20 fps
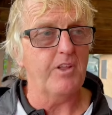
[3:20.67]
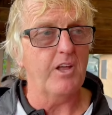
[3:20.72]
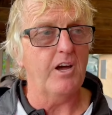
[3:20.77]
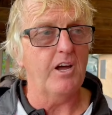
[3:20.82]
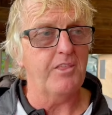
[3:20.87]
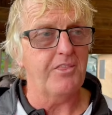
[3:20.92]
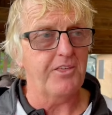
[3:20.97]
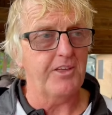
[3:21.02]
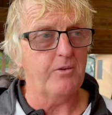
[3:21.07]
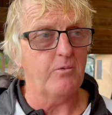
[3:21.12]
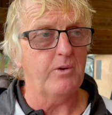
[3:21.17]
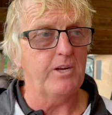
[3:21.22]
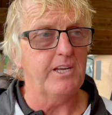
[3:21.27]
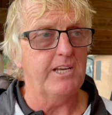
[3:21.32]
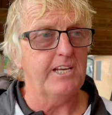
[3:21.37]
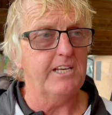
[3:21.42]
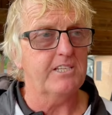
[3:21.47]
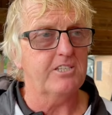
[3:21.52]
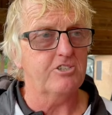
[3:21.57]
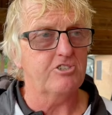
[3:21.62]
I think we
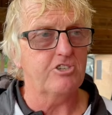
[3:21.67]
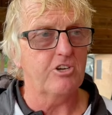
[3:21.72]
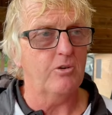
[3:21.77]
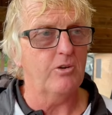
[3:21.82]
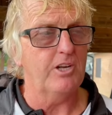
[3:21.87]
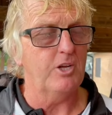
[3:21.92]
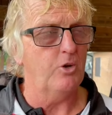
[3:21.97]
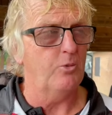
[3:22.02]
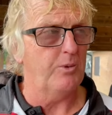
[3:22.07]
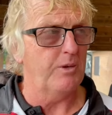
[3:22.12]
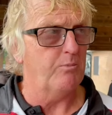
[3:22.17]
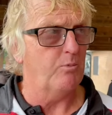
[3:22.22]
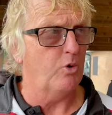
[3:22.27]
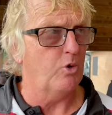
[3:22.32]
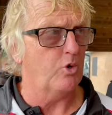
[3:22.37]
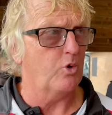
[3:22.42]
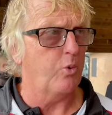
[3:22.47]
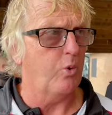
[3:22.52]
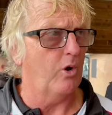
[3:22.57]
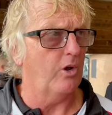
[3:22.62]
need to show a little bit
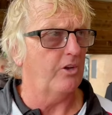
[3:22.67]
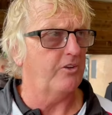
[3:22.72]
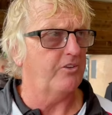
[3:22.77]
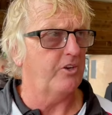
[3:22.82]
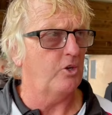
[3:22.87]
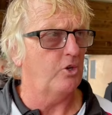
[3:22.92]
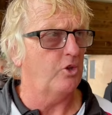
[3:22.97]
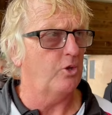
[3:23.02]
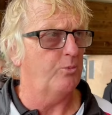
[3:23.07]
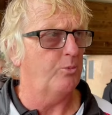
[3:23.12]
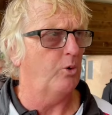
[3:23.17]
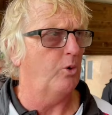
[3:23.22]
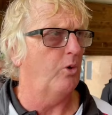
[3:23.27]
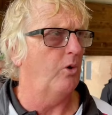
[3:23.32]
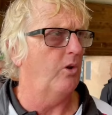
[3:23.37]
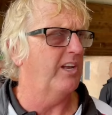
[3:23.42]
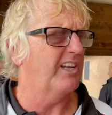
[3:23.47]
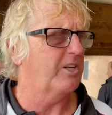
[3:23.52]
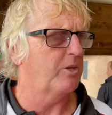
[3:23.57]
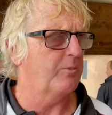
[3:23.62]
more quality on the ball, a
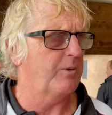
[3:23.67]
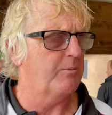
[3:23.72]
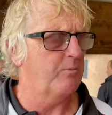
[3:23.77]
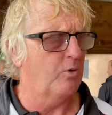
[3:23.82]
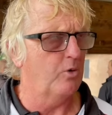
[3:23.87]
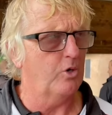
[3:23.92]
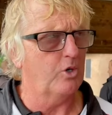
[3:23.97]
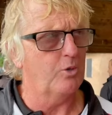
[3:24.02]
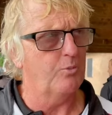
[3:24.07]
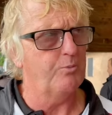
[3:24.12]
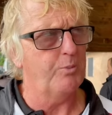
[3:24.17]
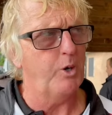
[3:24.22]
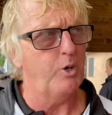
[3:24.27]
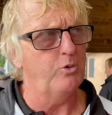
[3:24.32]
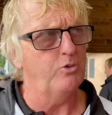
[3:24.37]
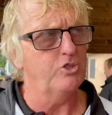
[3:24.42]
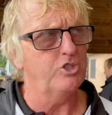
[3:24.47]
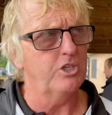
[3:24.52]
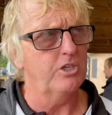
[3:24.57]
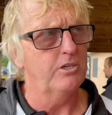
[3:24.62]
little bit more
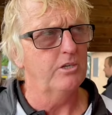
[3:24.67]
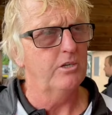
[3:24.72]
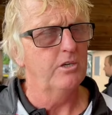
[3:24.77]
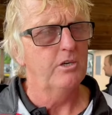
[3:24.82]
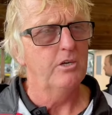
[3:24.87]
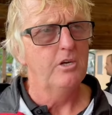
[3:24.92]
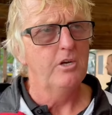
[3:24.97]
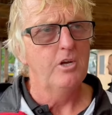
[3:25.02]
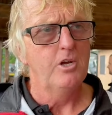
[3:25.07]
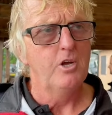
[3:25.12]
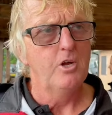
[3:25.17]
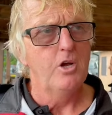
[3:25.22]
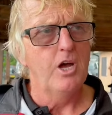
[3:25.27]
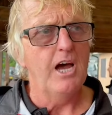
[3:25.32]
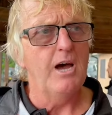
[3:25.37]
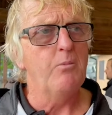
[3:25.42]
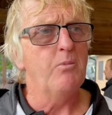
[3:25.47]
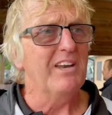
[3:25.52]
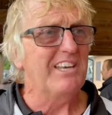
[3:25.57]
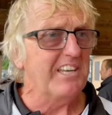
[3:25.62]
composure,
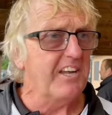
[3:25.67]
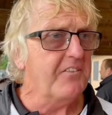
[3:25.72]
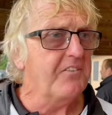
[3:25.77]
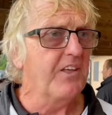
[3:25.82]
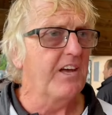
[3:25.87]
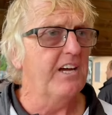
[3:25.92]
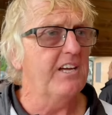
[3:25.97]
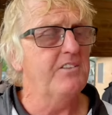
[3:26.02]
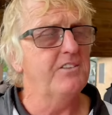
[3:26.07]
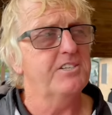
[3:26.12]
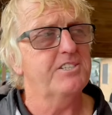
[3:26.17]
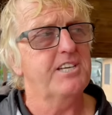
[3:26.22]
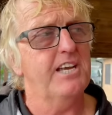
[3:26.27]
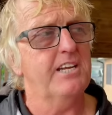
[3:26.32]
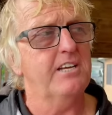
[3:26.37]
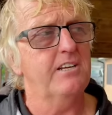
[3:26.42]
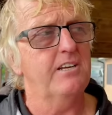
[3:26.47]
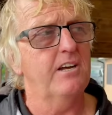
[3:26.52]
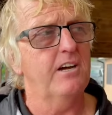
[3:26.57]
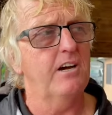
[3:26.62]
and we did that in the
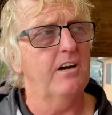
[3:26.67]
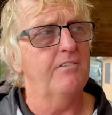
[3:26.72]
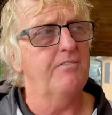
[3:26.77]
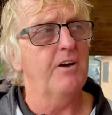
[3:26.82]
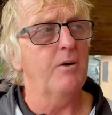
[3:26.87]
second half.